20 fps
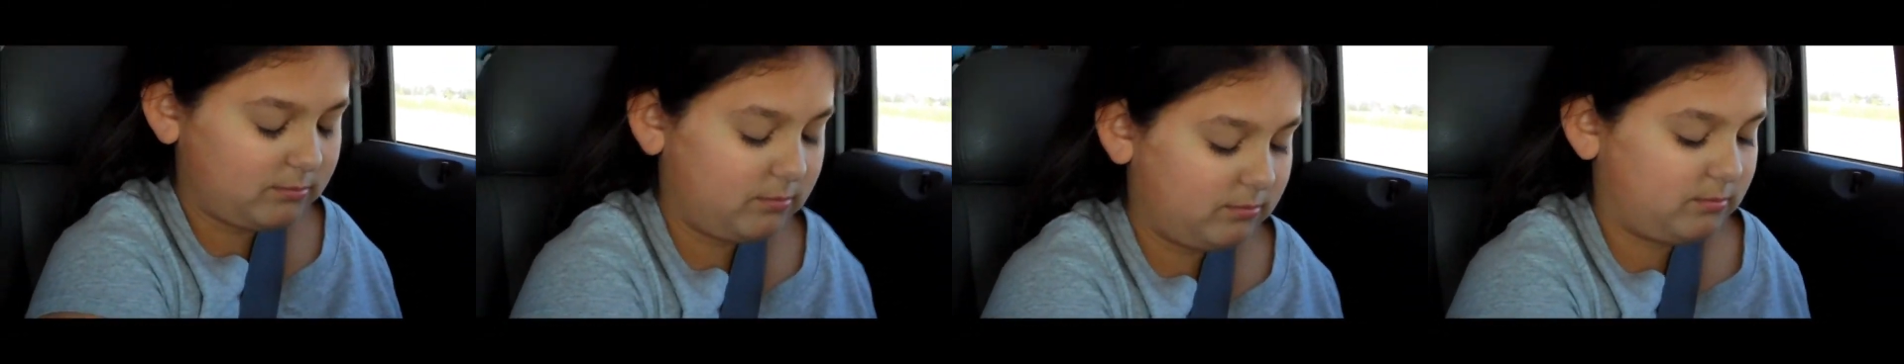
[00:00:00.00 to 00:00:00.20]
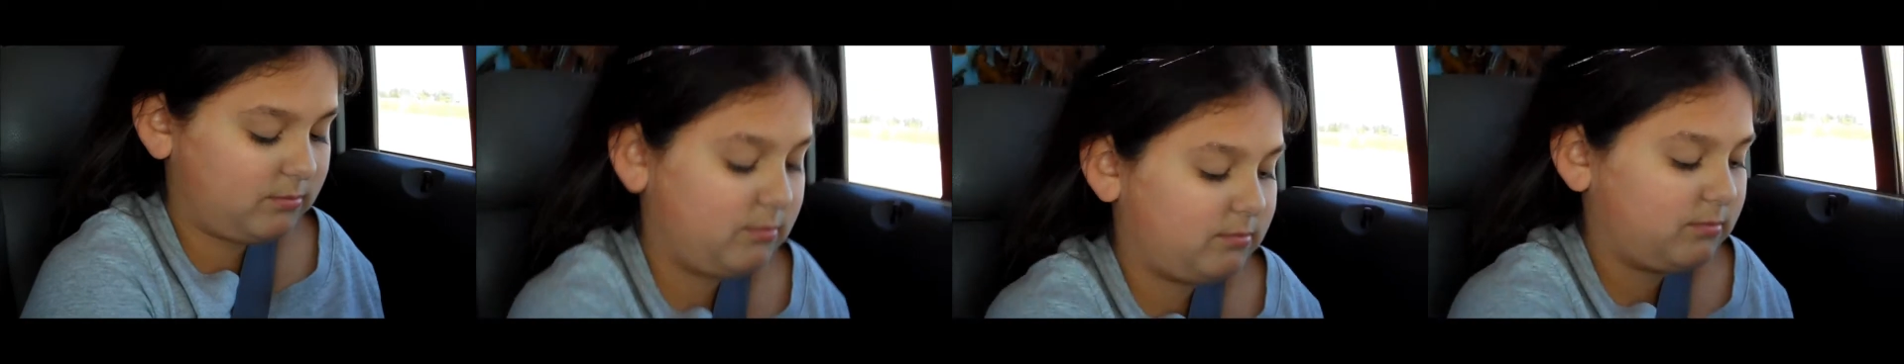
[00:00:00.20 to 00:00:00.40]

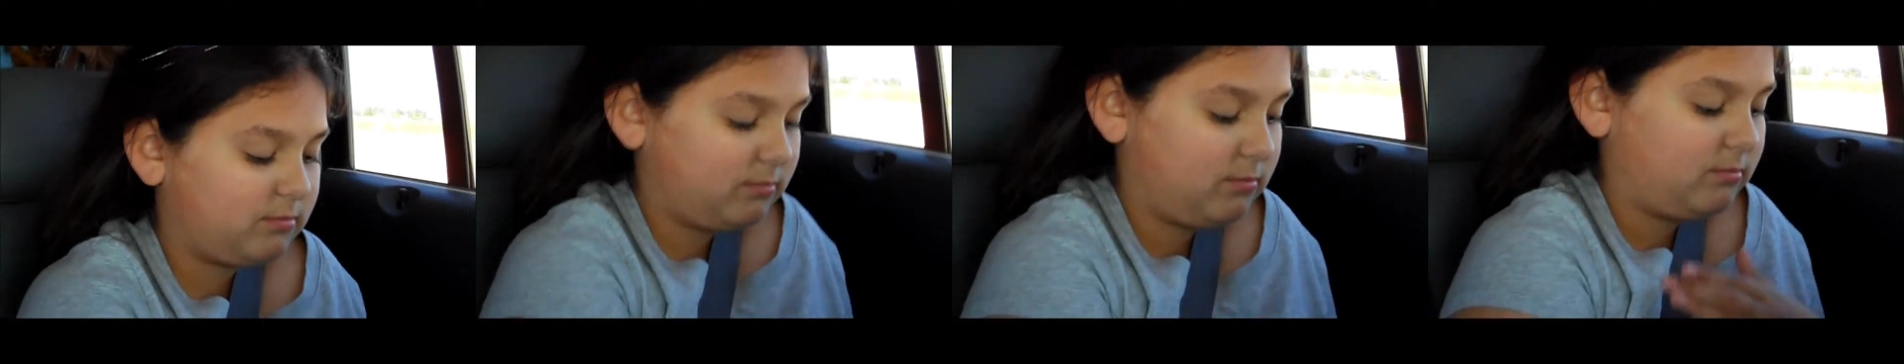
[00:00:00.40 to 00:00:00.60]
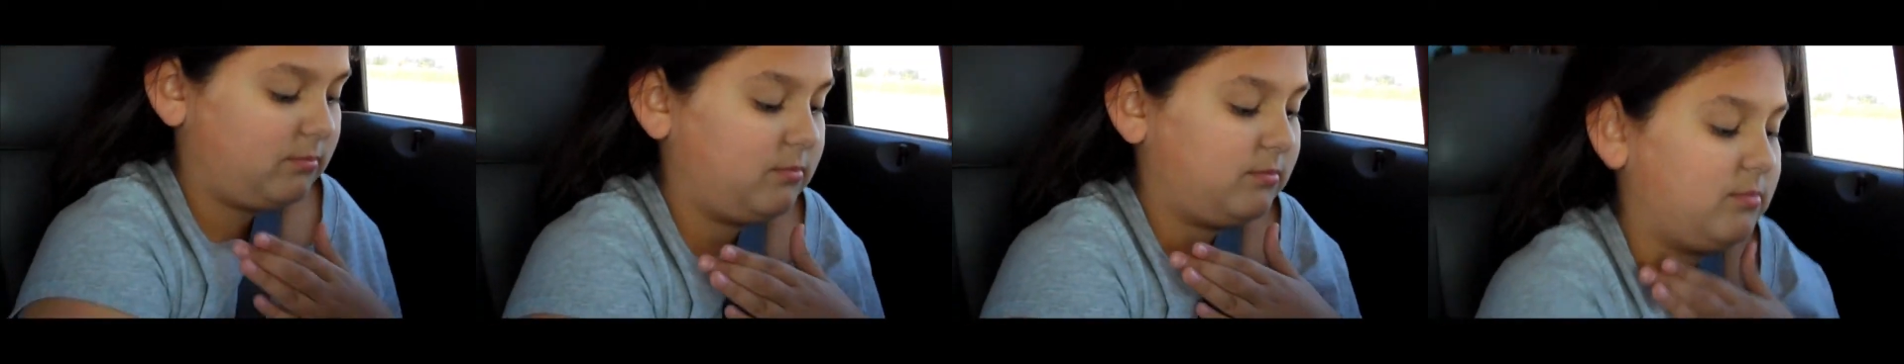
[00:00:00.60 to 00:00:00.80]

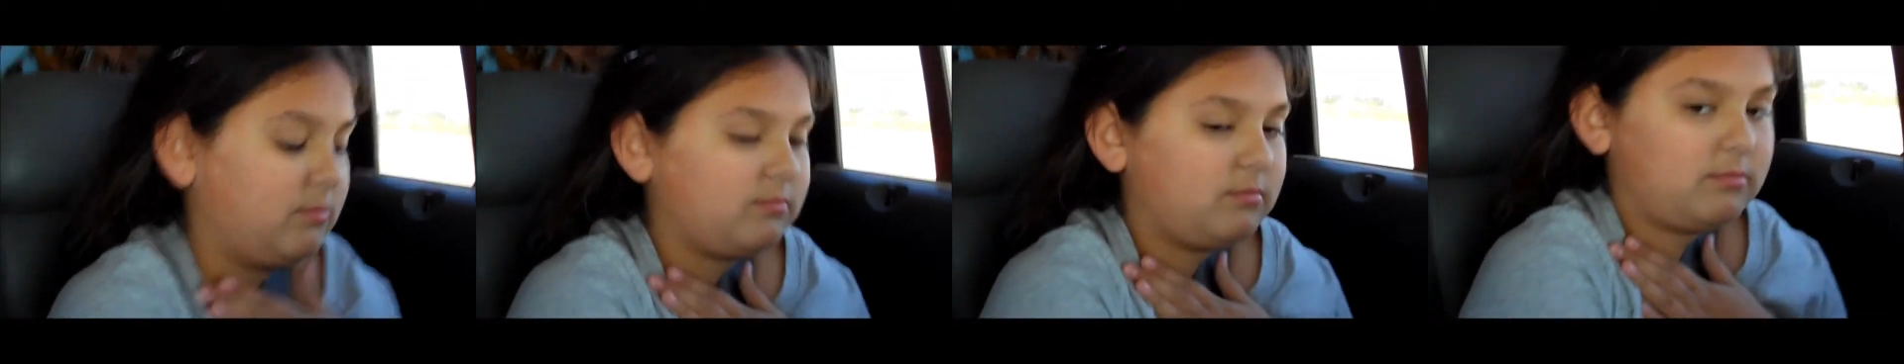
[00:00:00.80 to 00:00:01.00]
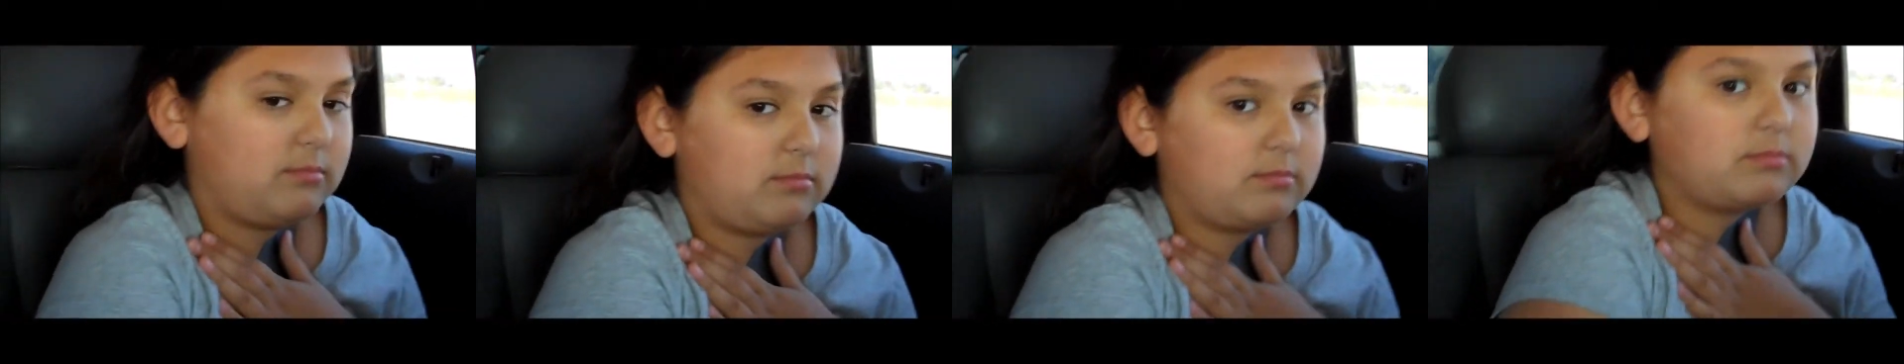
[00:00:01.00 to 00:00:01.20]
larvae!
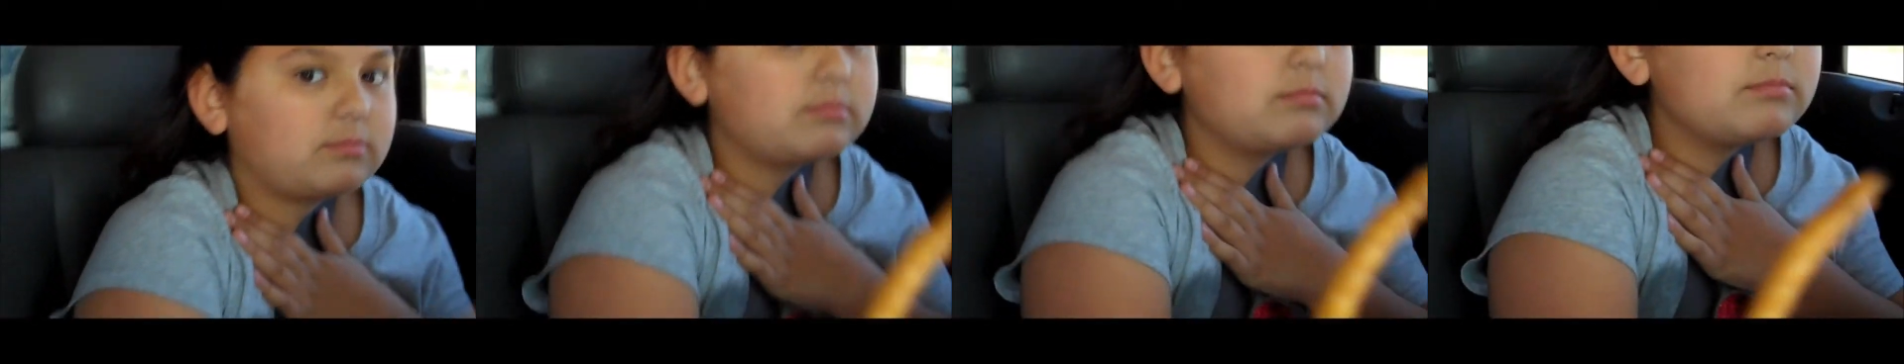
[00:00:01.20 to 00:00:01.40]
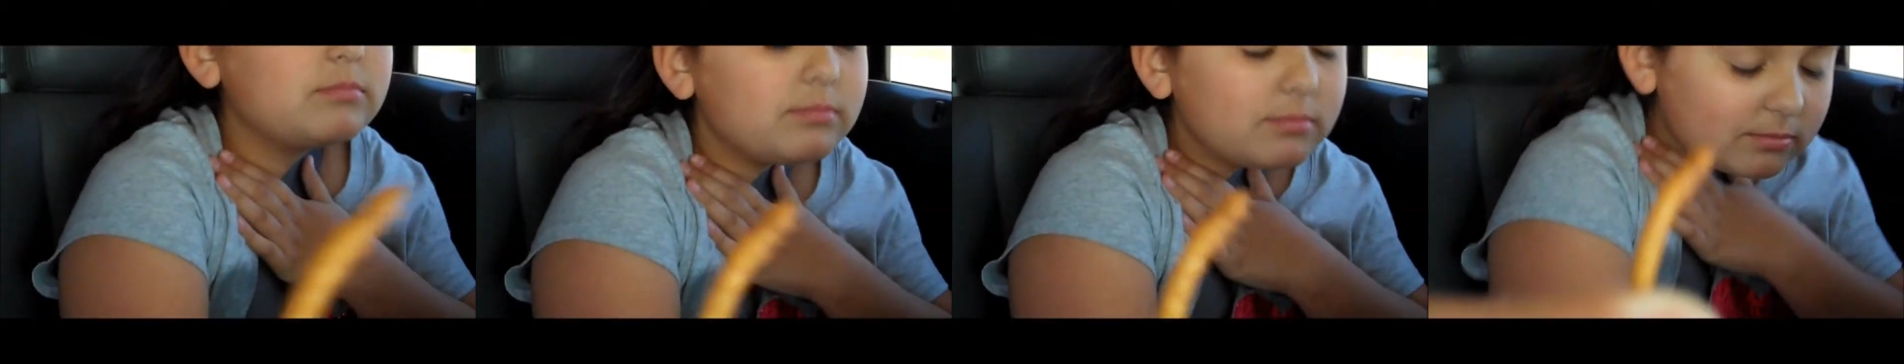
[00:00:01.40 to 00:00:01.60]
Yummy,
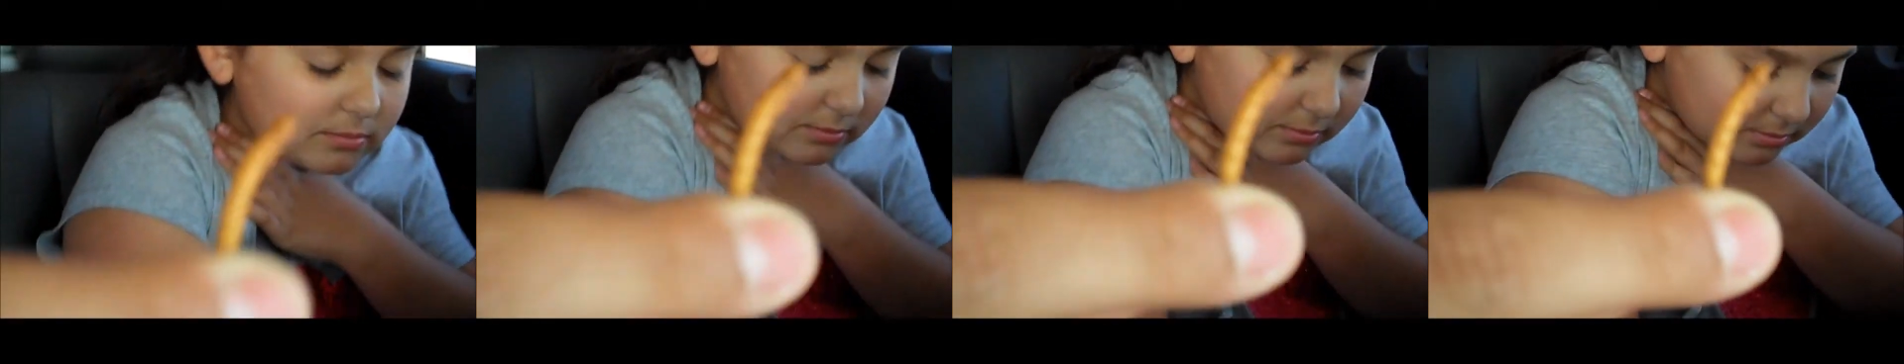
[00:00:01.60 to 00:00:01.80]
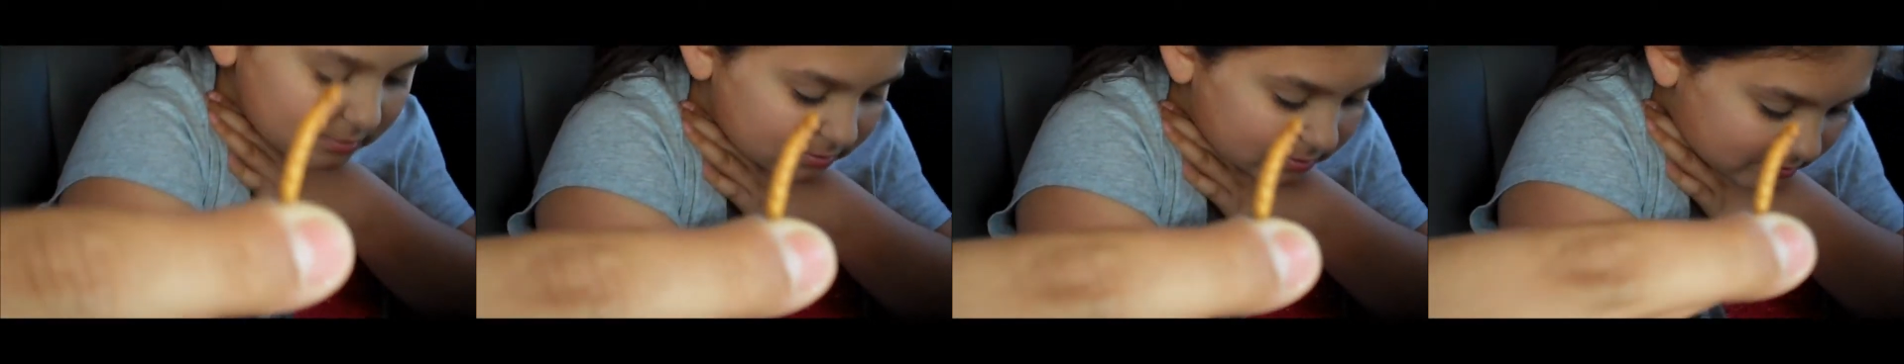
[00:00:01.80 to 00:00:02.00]
yummy,
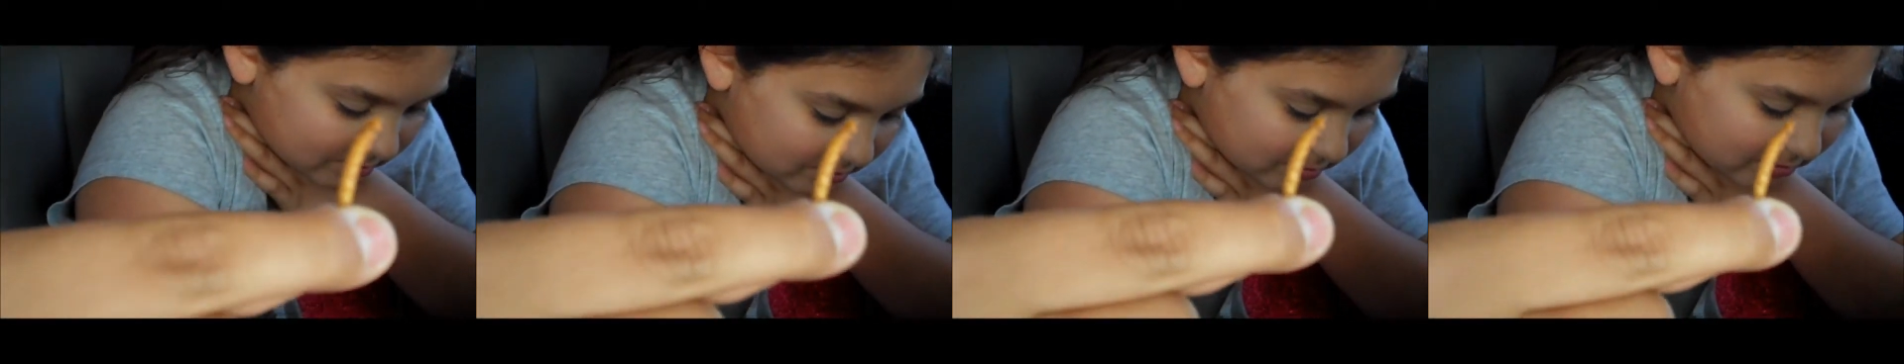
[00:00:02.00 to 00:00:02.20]
yummy.